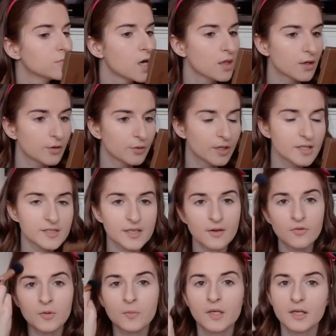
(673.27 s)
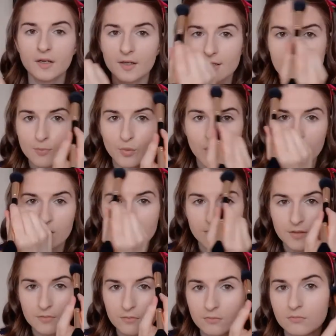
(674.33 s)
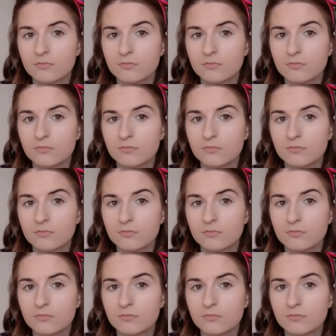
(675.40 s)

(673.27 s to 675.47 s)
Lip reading: Although it is giving me a nice bronze.